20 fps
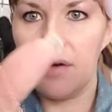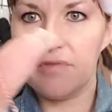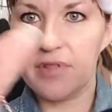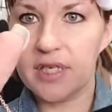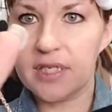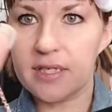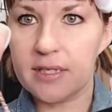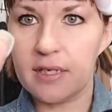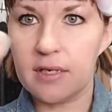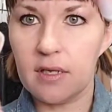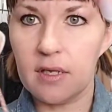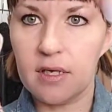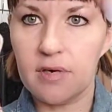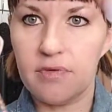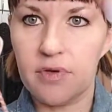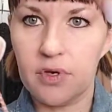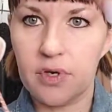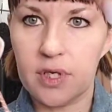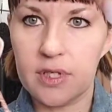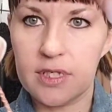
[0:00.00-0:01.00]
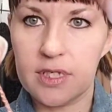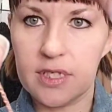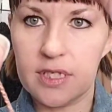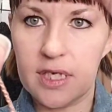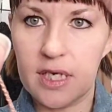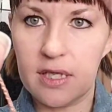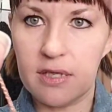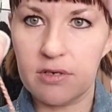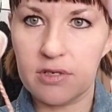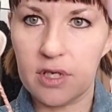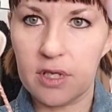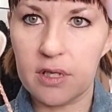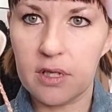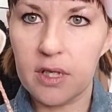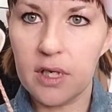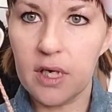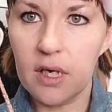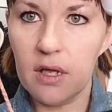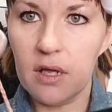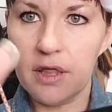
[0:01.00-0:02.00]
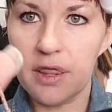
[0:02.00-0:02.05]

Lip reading: this little, if you can see, there's a little